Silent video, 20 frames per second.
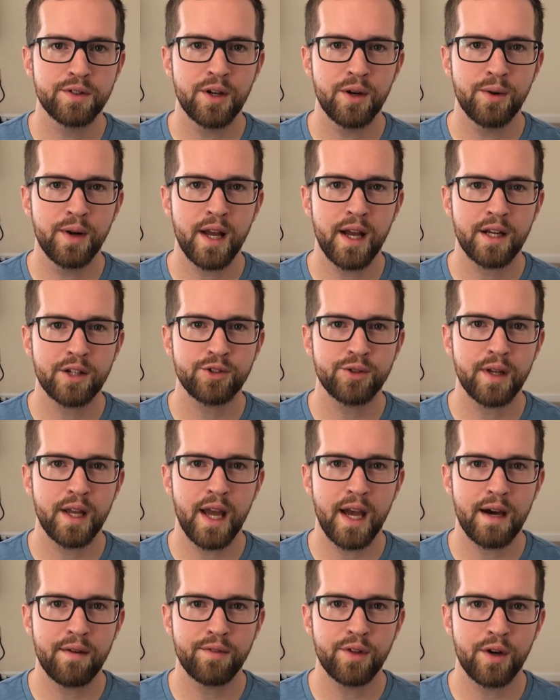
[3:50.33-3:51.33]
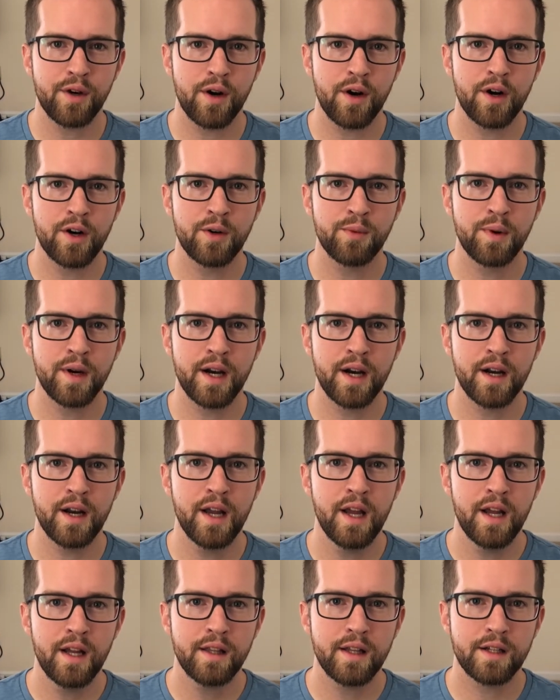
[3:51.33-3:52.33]
actually have the hardware
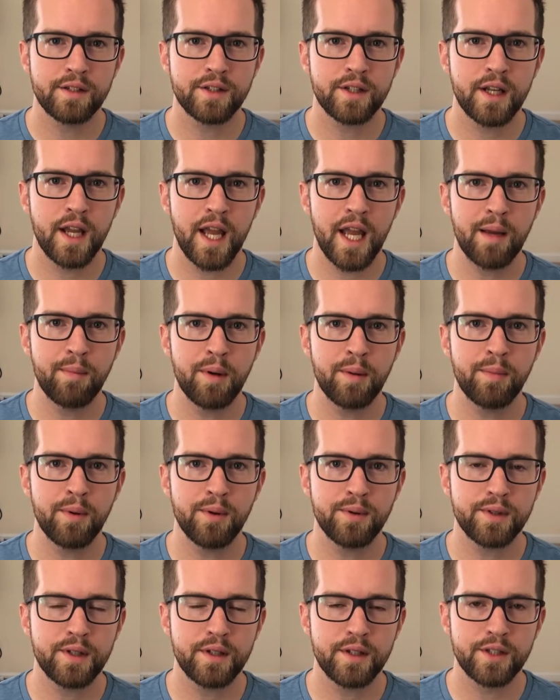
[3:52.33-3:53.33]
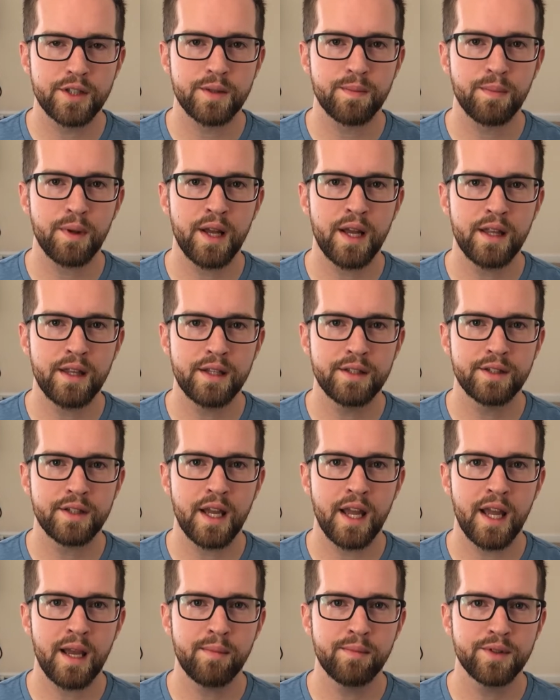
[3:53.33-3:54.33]
that's capable to display these
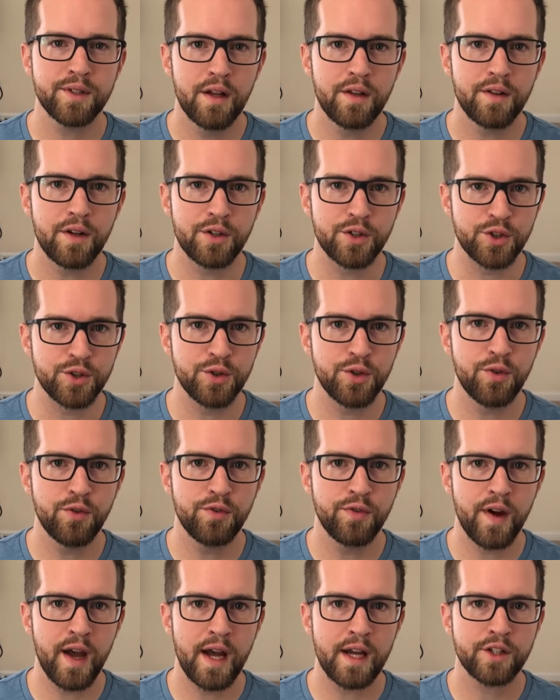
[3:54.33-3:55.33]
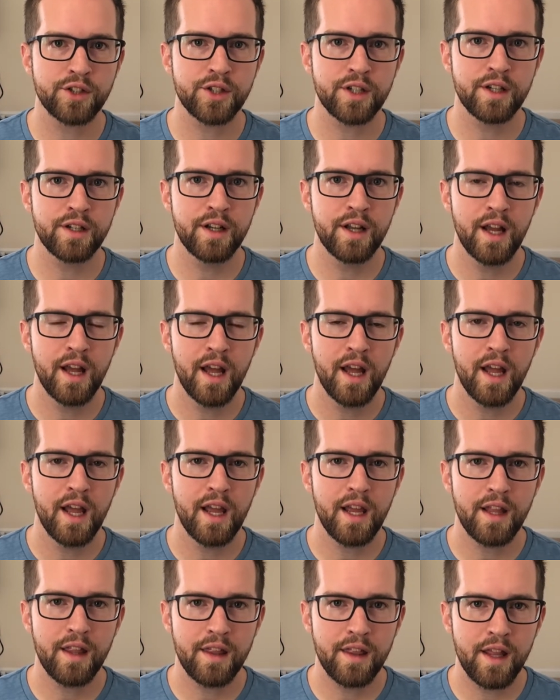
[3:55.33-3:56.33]
games in their true fashion,
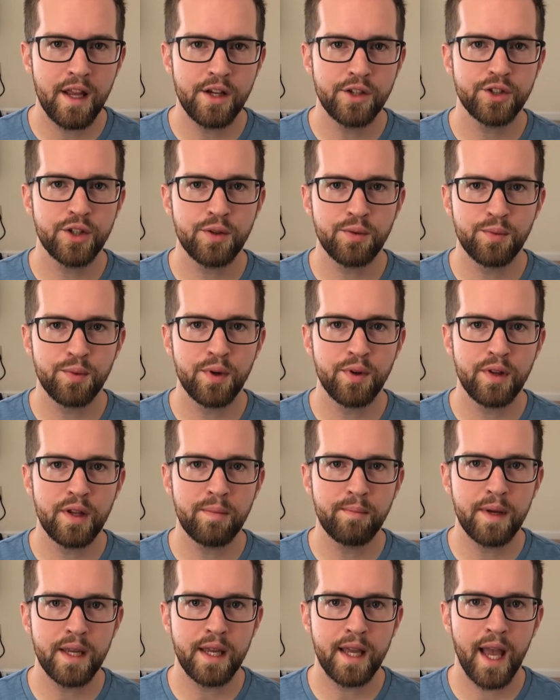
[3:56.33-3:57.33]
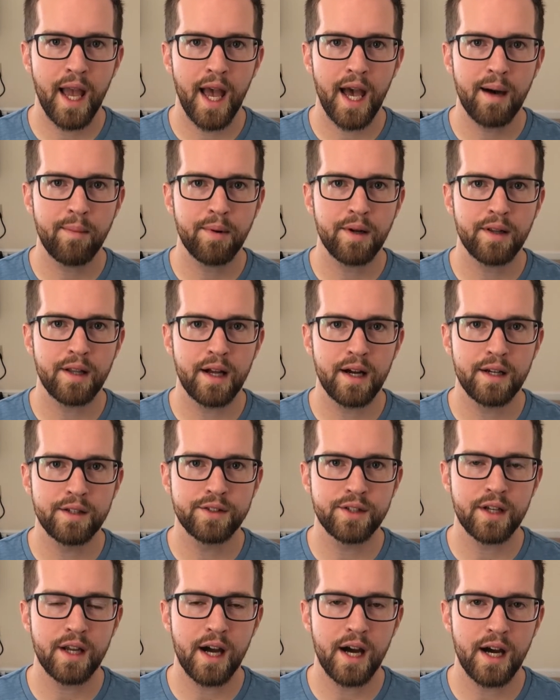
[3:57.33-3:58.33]
they should really be
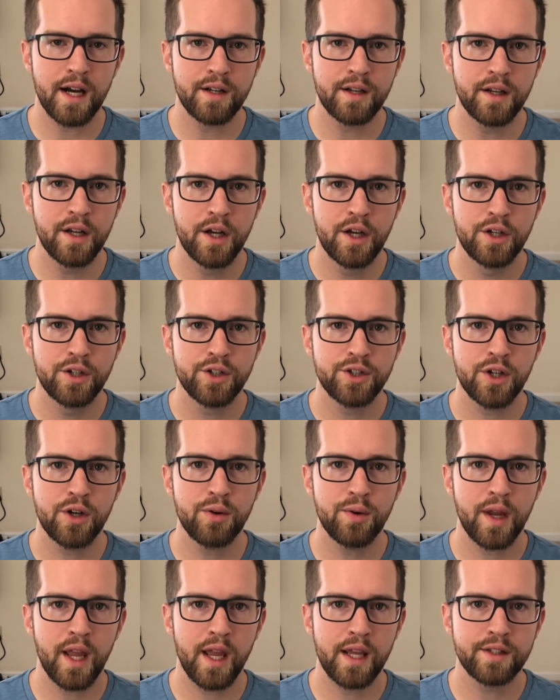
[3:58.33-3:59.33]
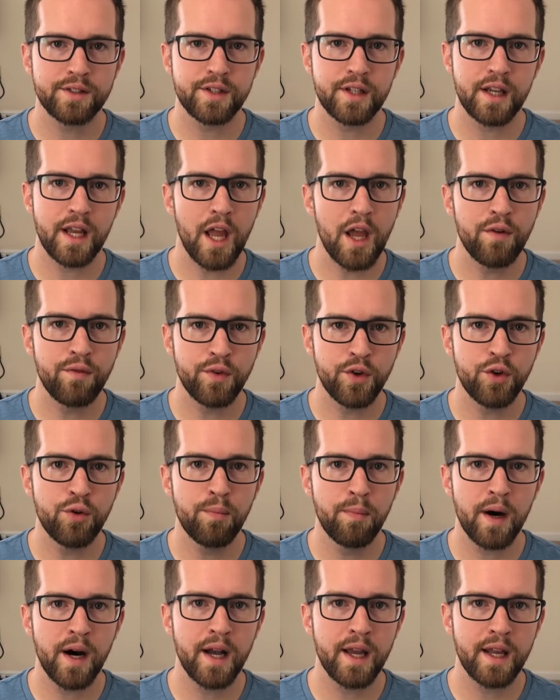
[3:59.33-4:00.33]
capitalizing on showcasing if you
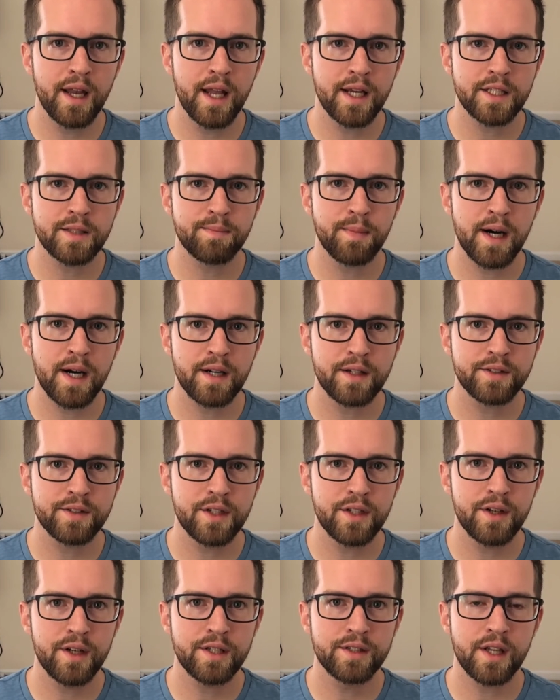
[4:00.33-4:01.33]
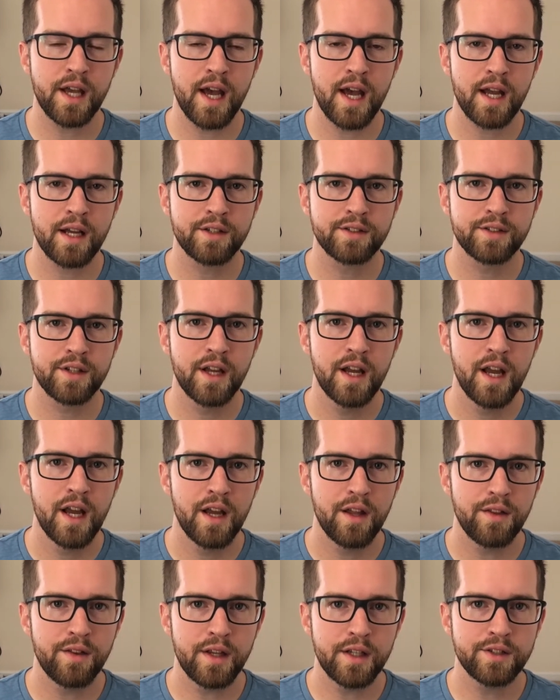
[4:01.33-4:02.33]
buy an Xbox Series X,
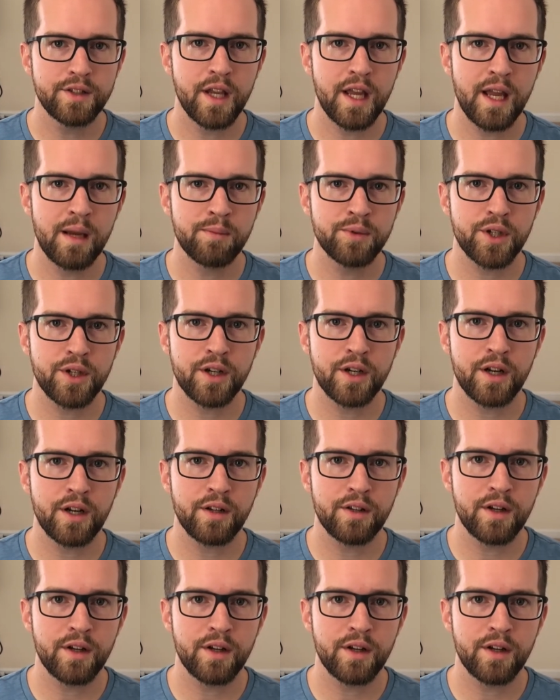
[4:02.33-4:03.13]
these games are going to look